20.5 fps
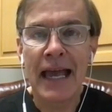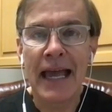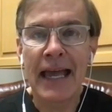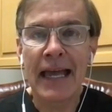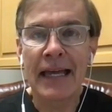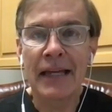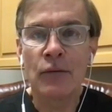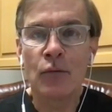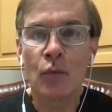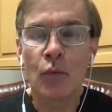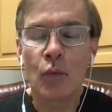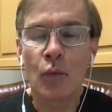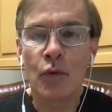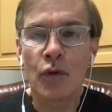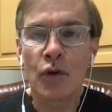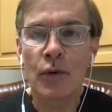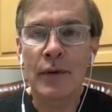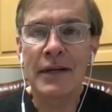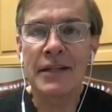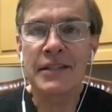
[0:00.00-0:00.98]
And
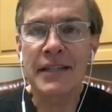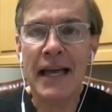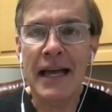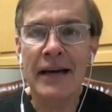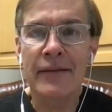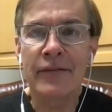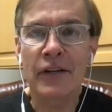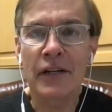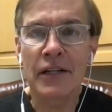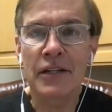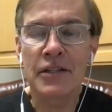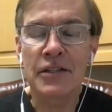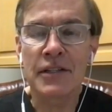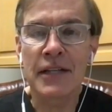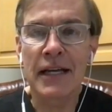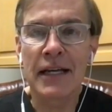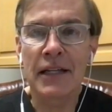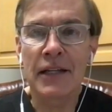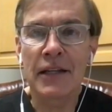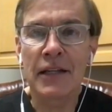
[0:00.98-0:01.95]
there is evidence
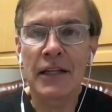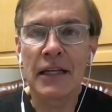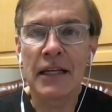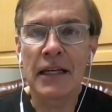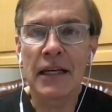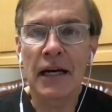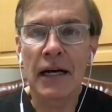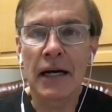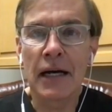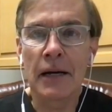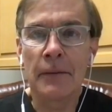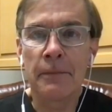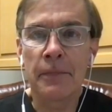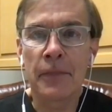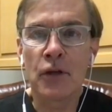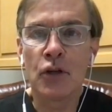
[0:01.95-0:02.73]
that the, um,